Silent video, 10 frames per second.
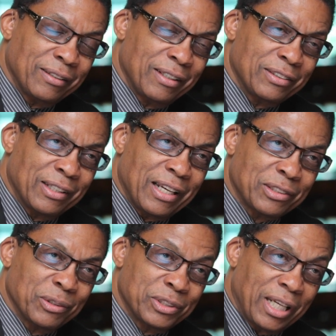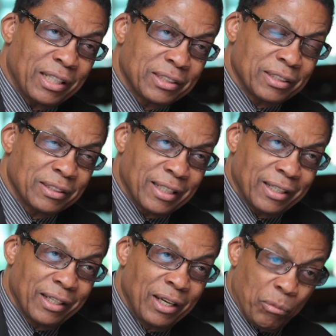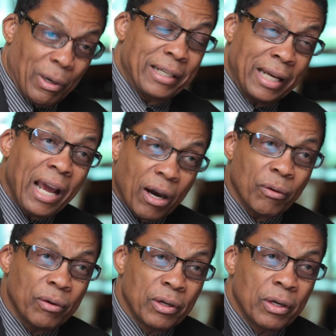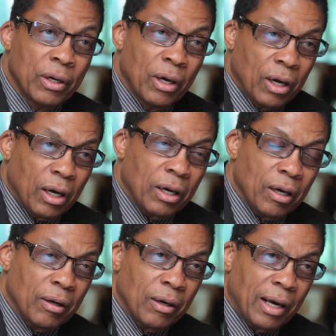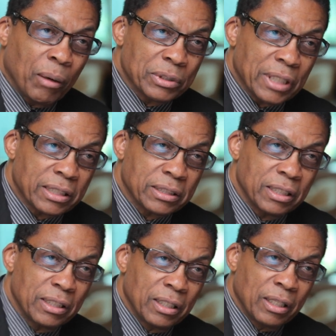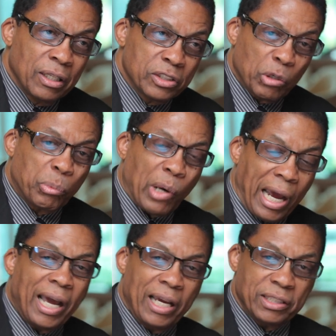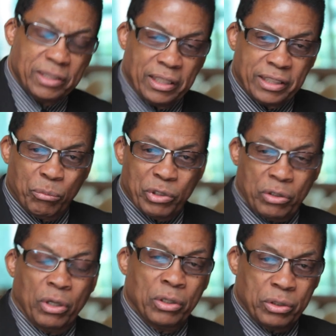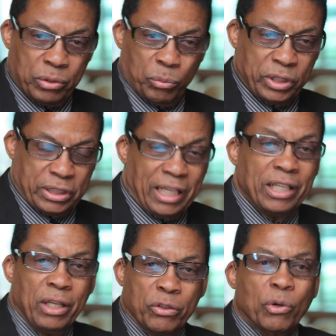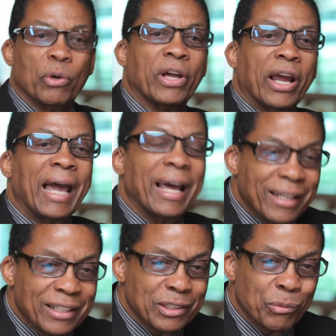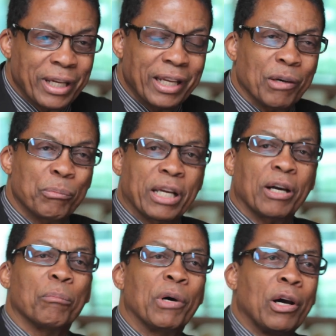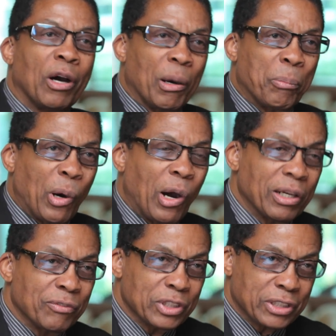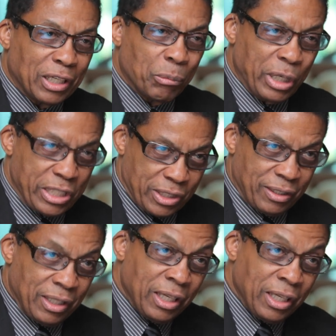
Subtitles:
International Jazz Day right now, I was actually surprised that they would, we say, throw their hat in the ring or become a part of the celebration.